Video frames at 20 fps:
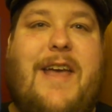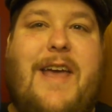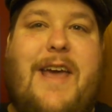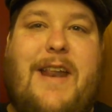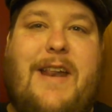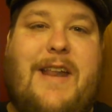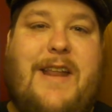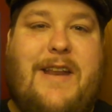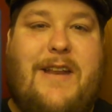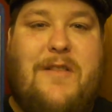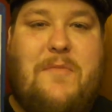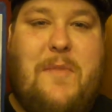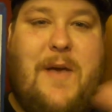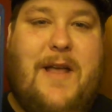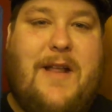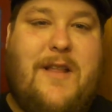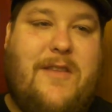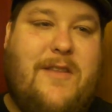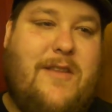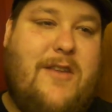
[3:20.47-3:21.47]
And then it's
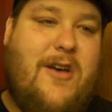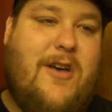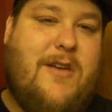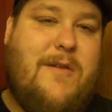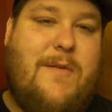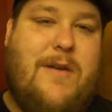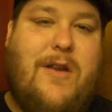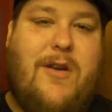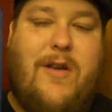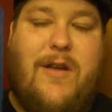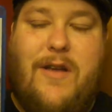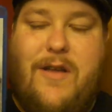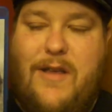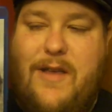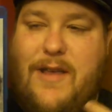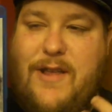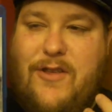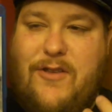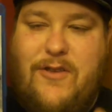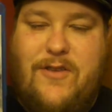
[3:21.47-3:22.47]
back to the documentary.
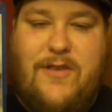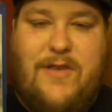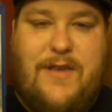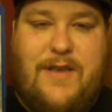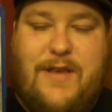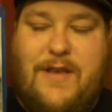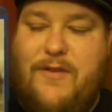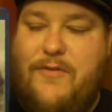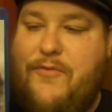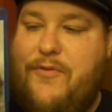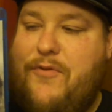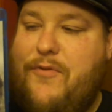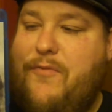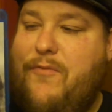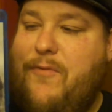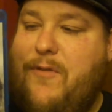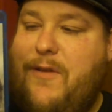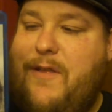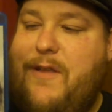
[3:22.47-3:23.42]
It's just, it was real.